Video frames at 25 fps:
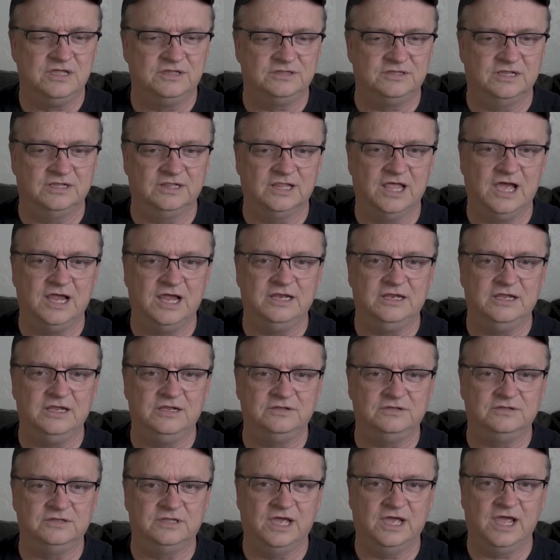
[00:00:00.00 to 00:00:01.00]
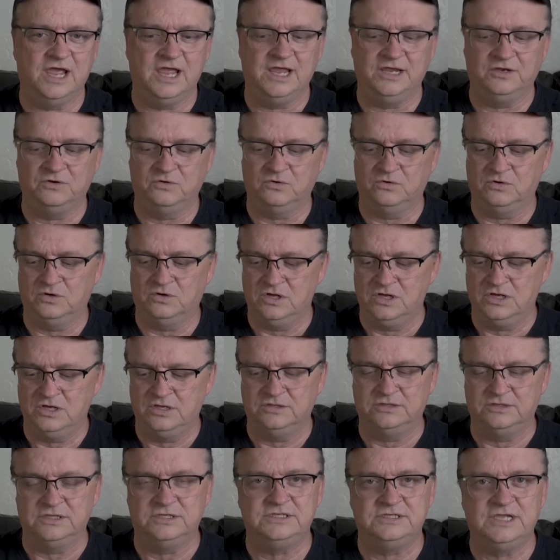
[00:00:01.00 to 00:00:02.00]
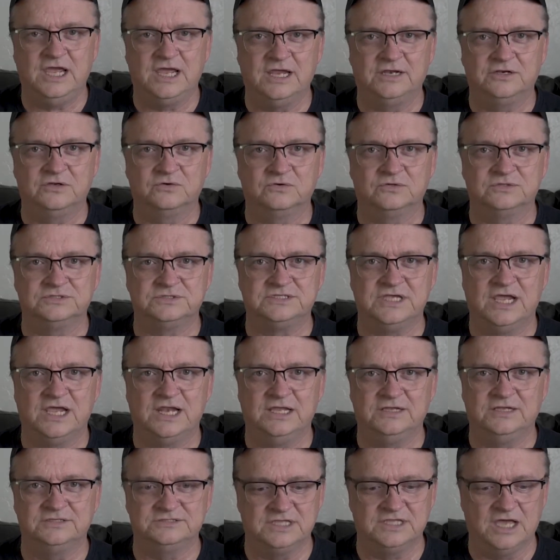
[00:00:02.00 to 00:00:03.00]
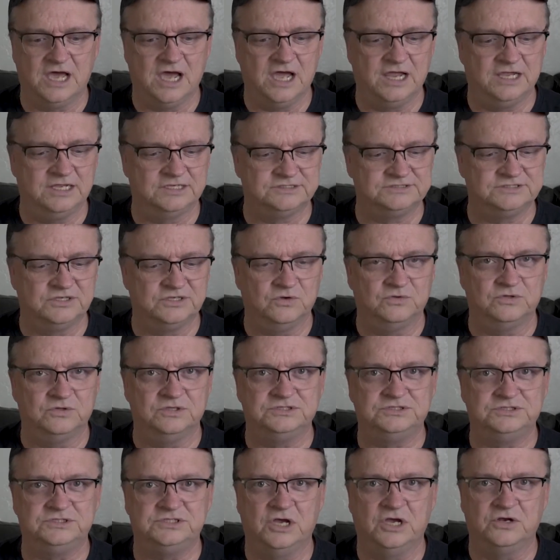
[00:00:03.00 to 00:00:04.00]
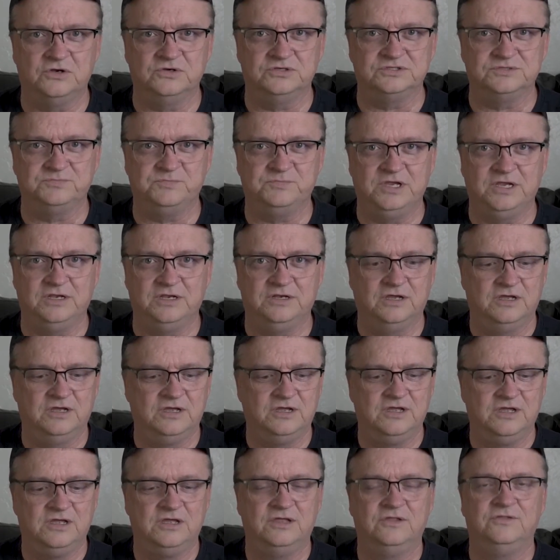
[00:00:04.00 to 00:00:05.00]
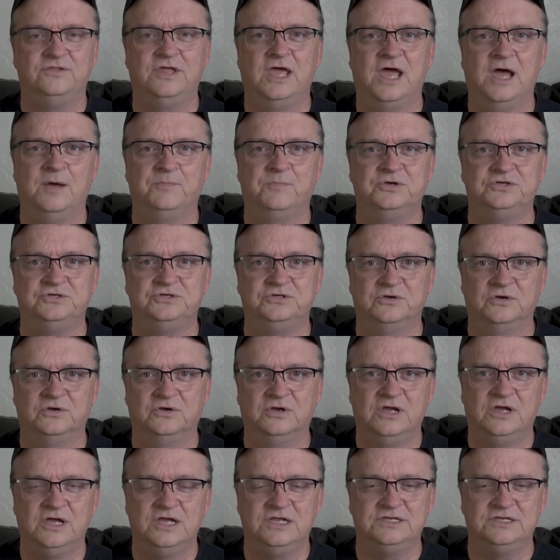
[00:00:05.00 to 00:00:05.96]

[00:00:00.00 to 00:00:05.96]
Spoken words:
The lighting, the angle, the technical settings, the ISO, the shutter speed, the aperture.